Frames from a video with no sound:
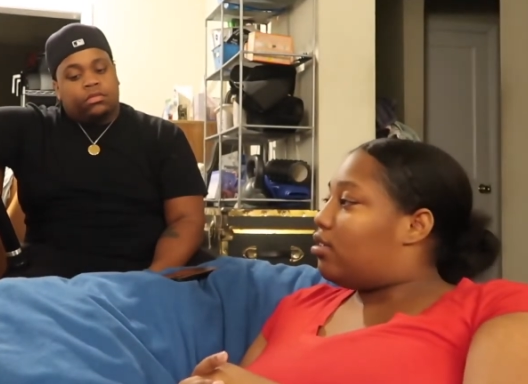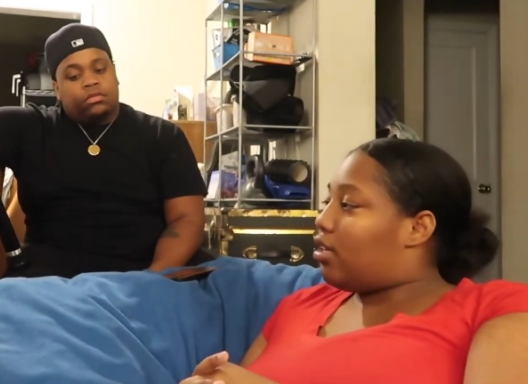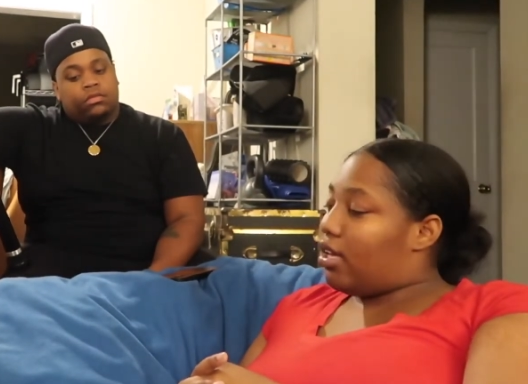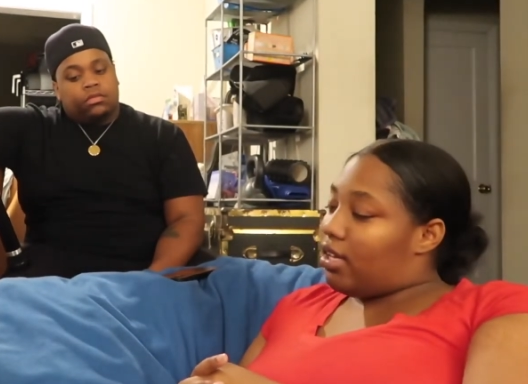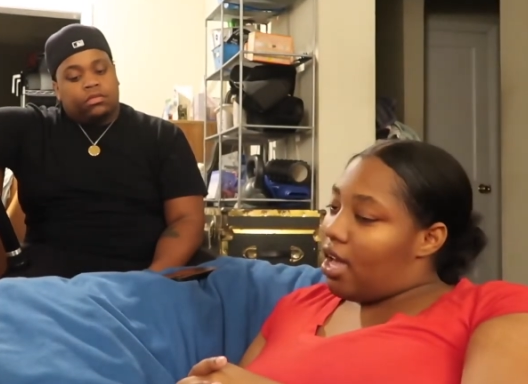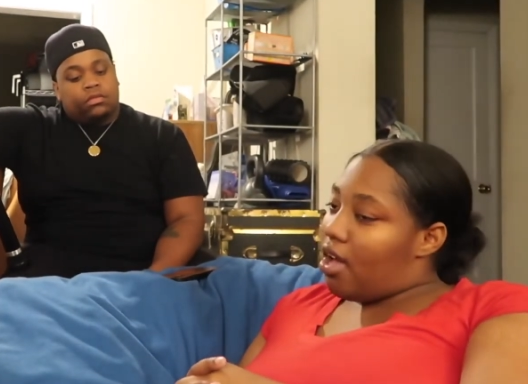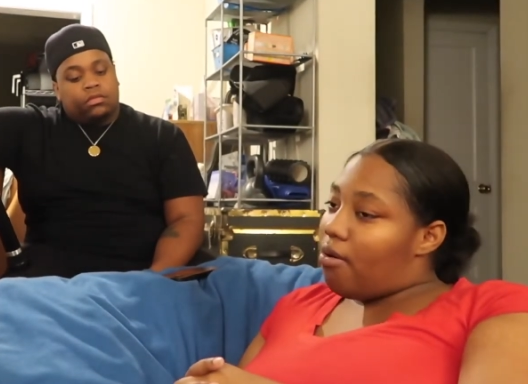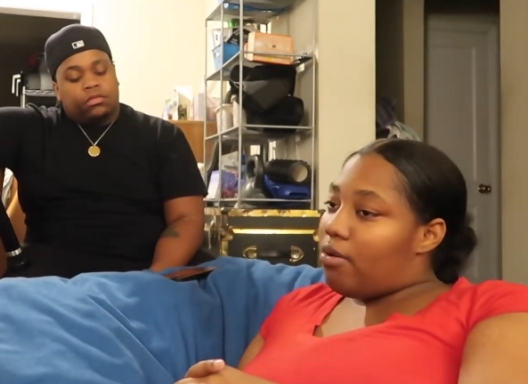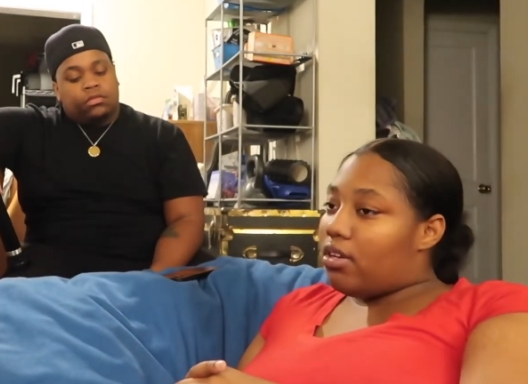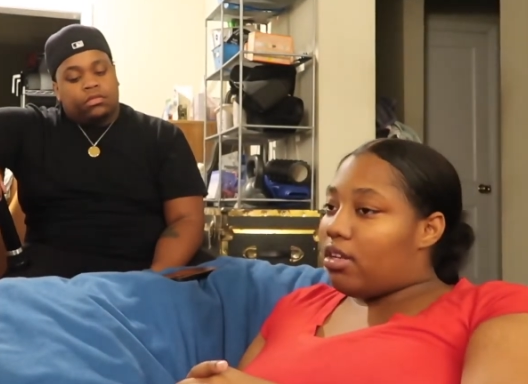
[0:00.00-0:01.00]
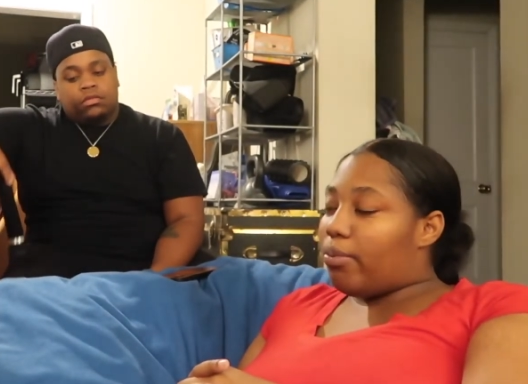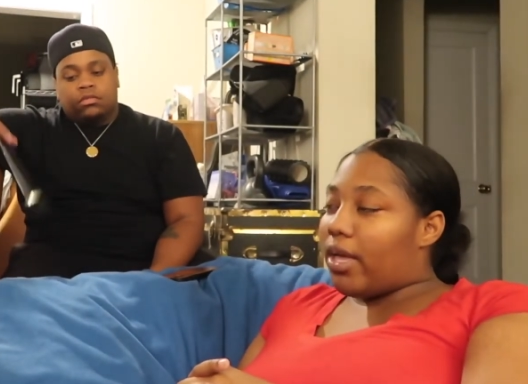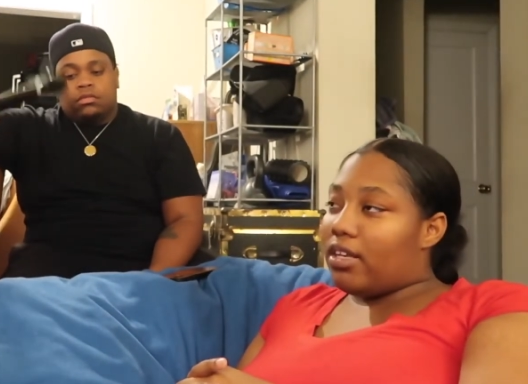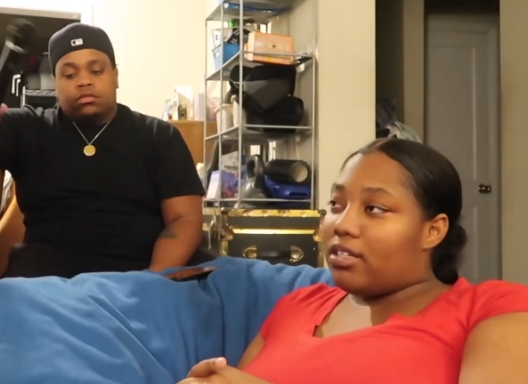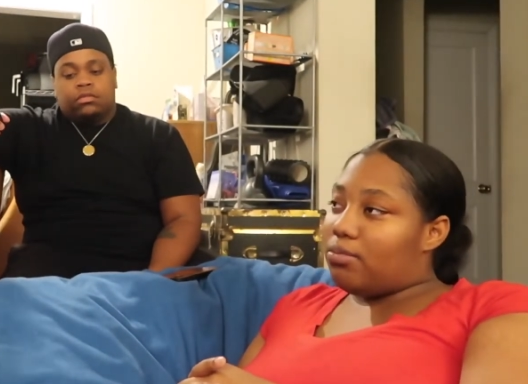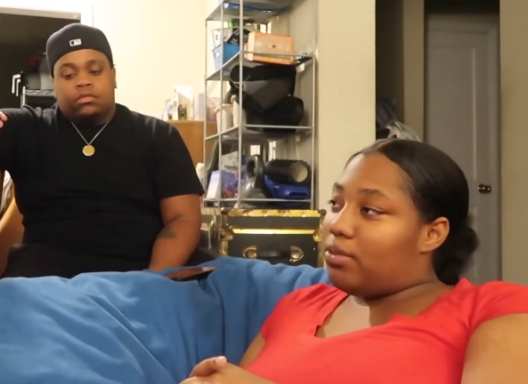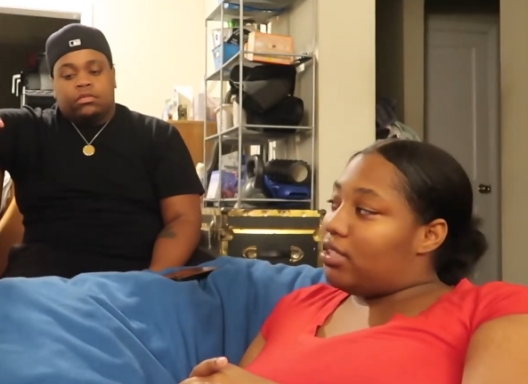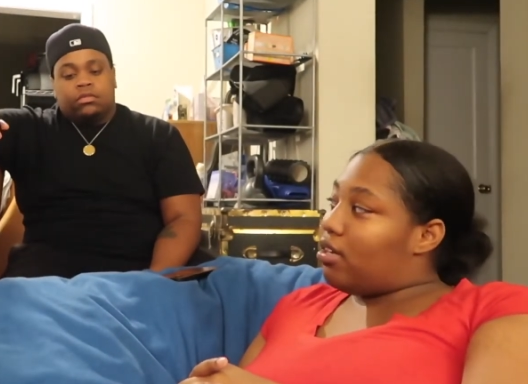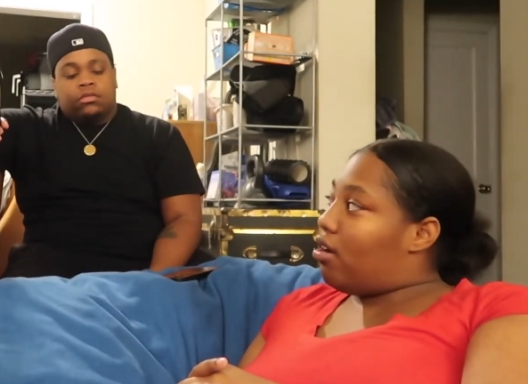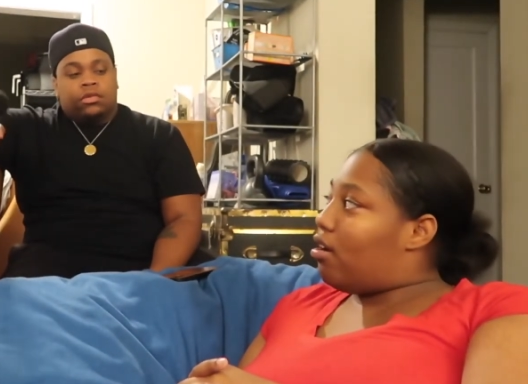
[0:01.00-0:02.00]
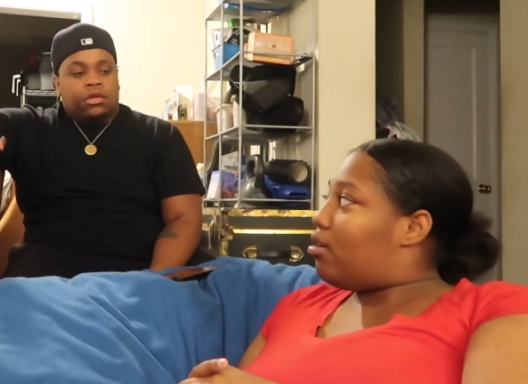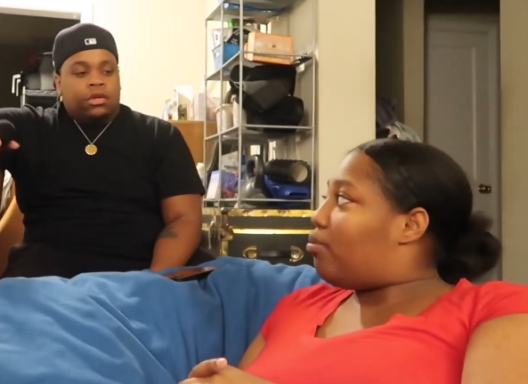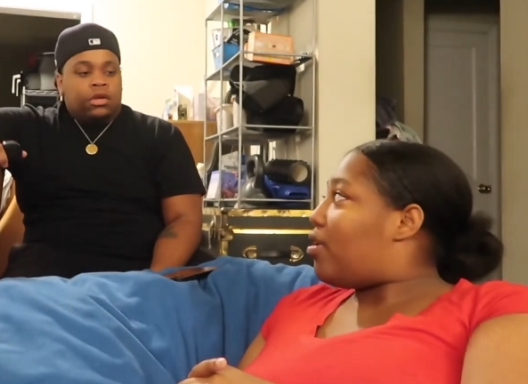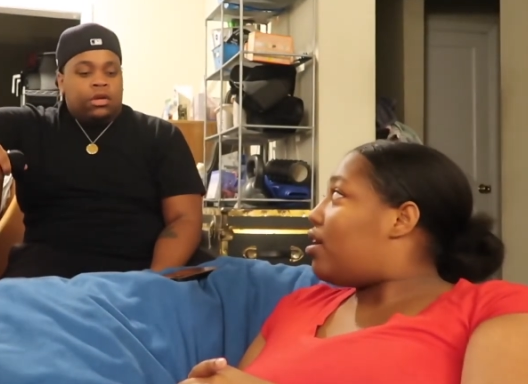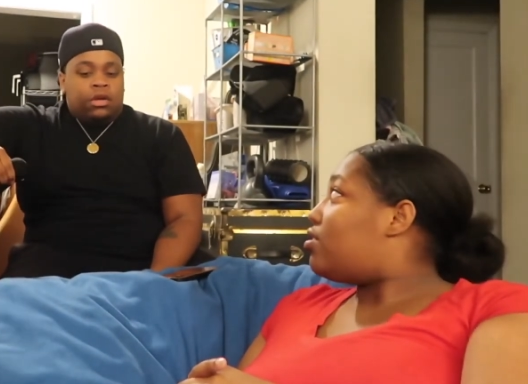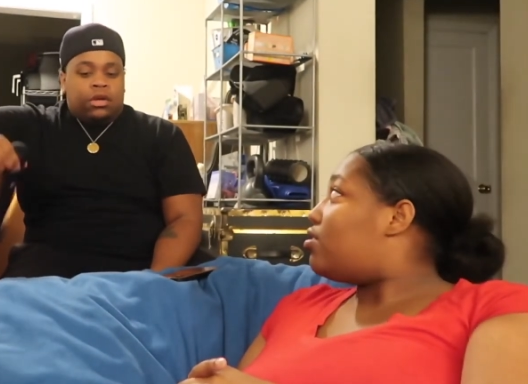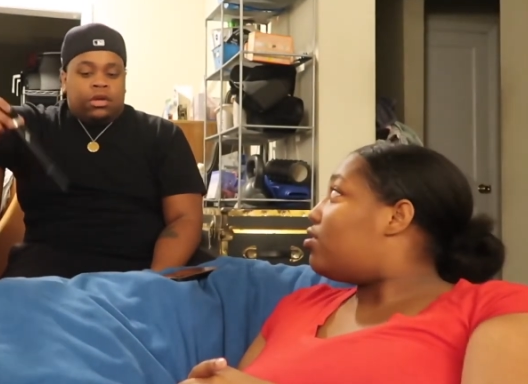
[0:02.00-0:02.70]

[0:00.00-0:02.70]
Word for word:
Speaker 1: Like, I don't want to look back and just be all depressed.